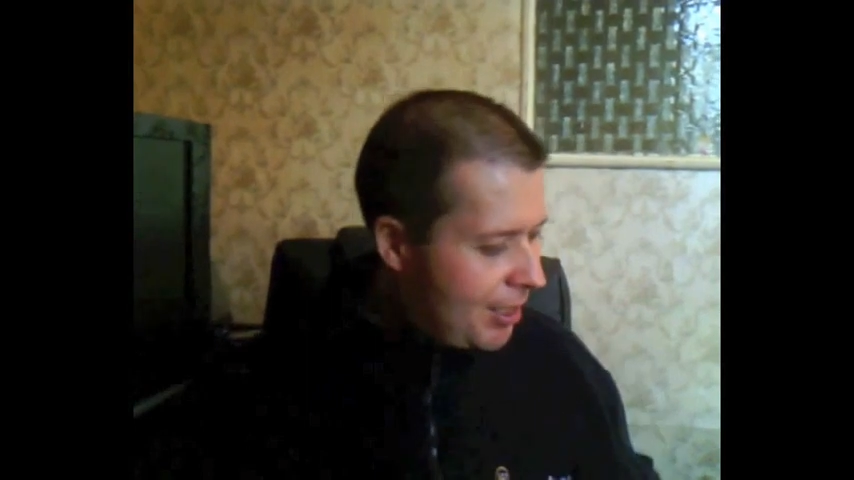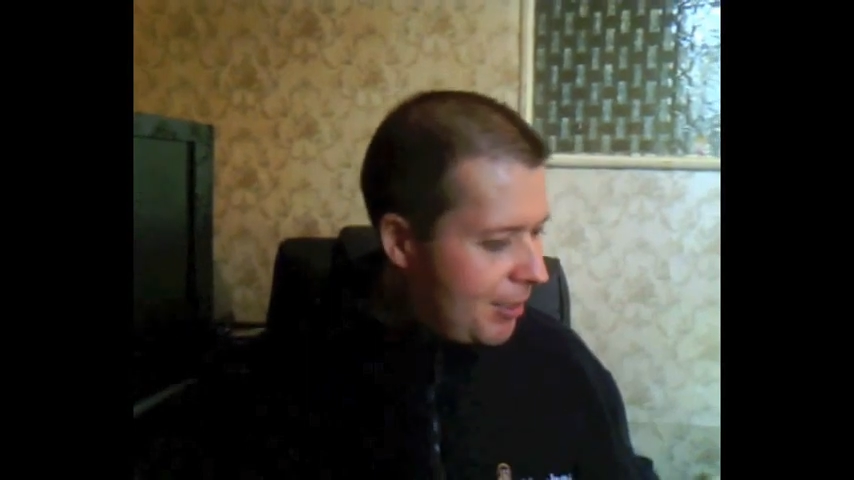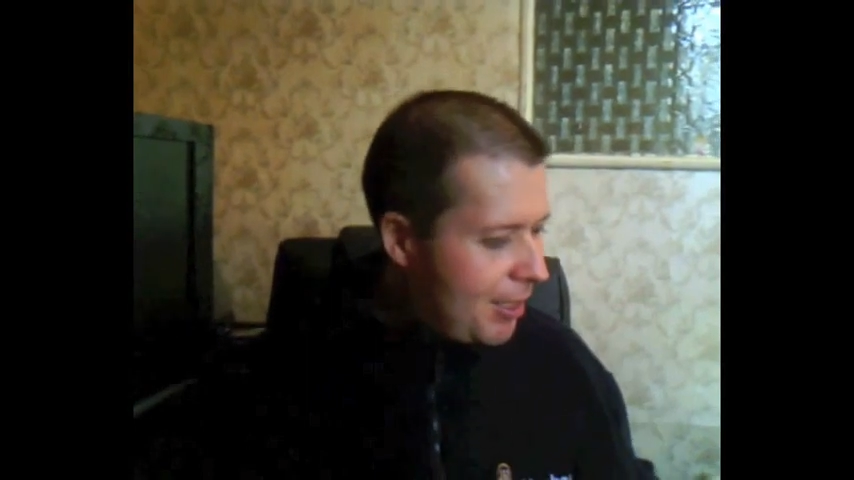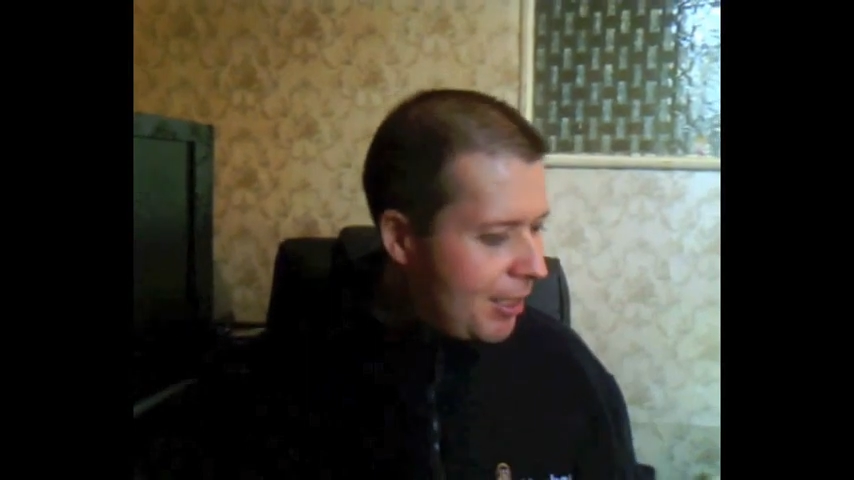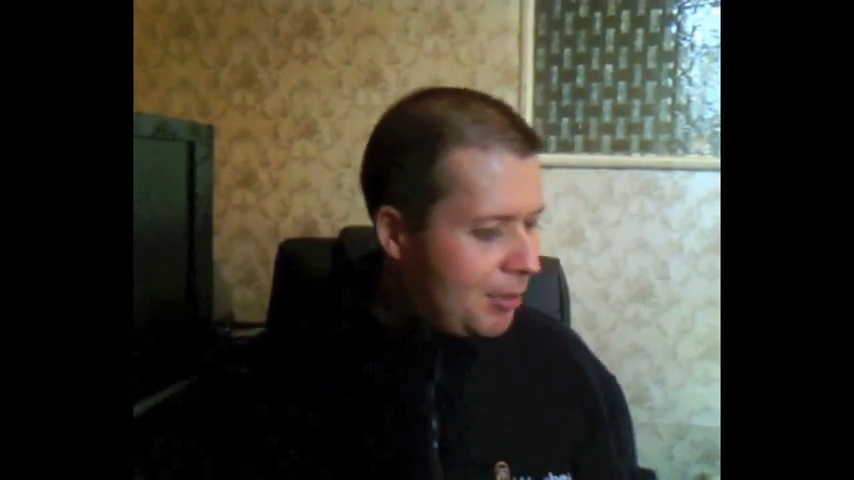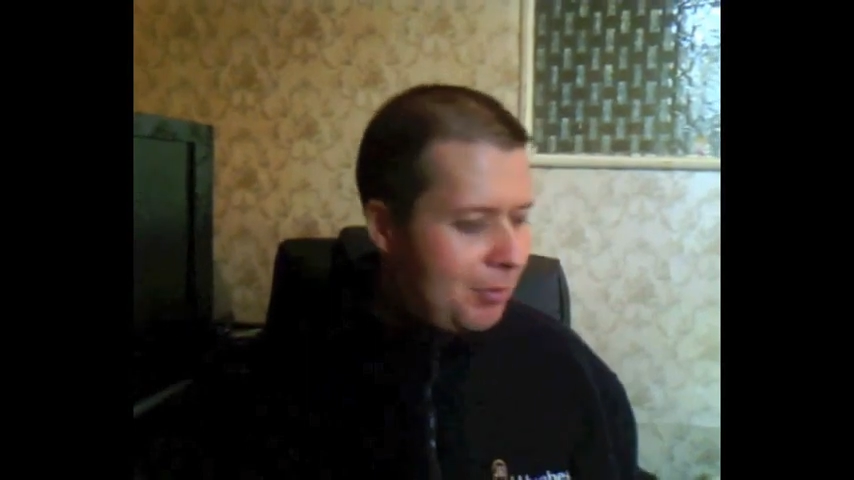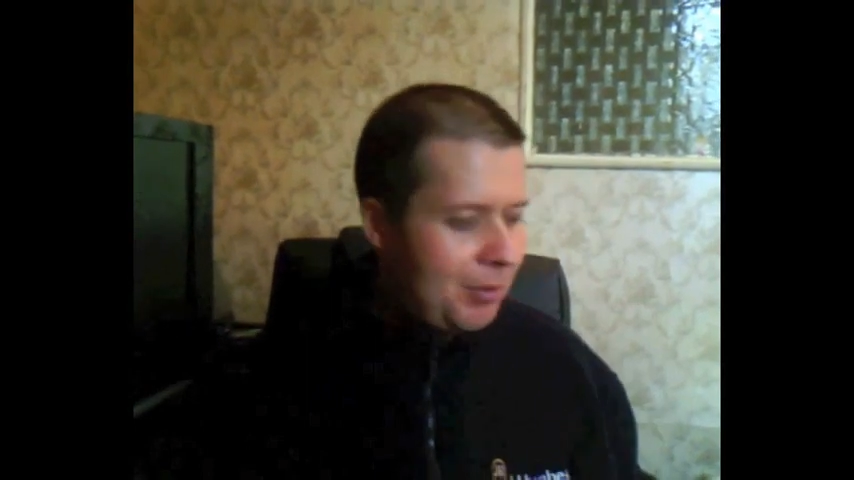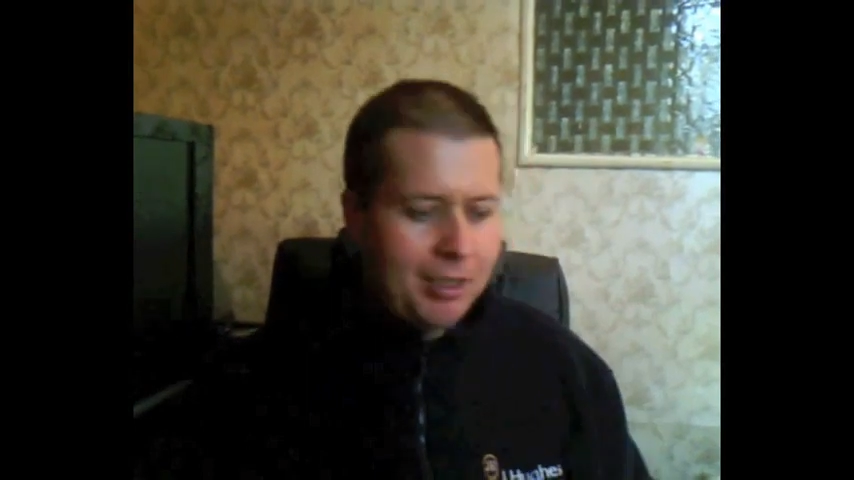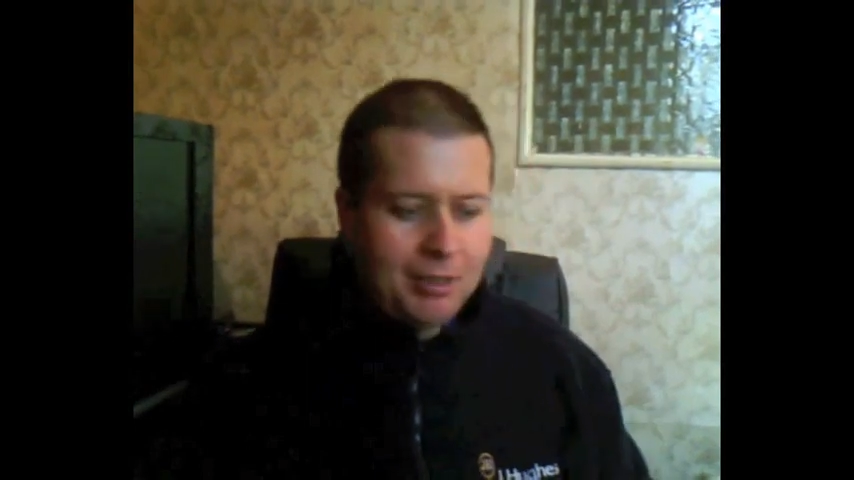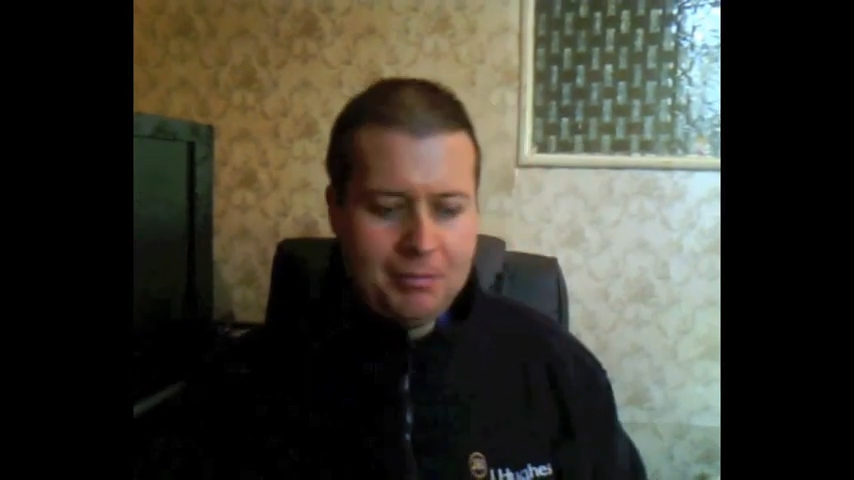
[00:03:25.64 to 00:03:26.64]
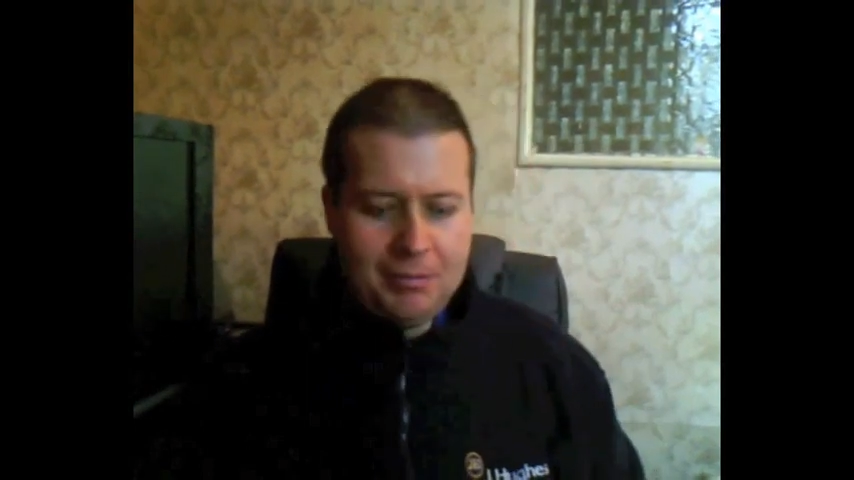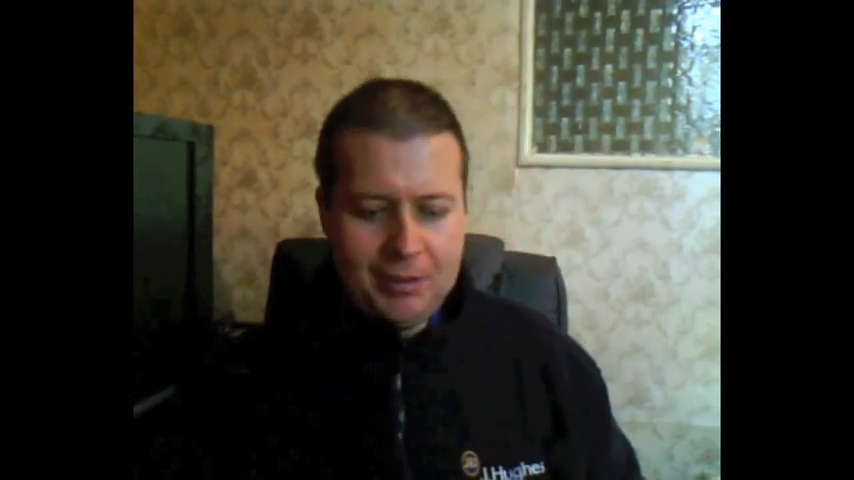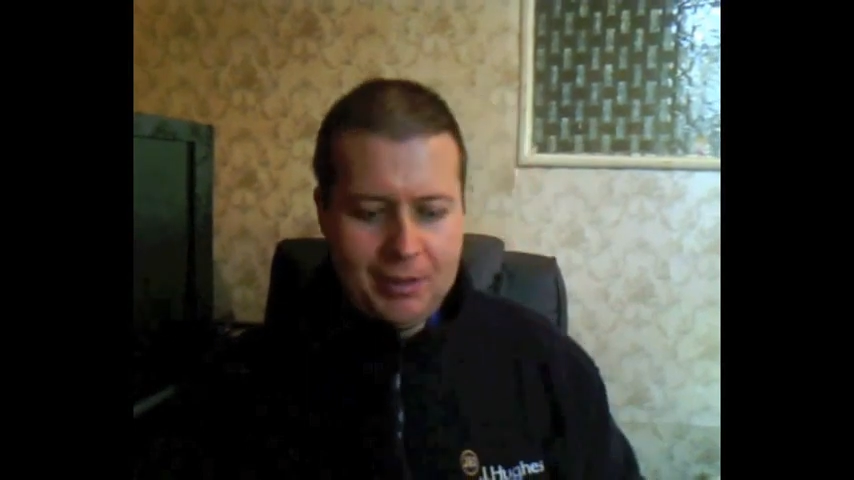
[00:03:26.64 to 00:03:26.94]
And the next one up,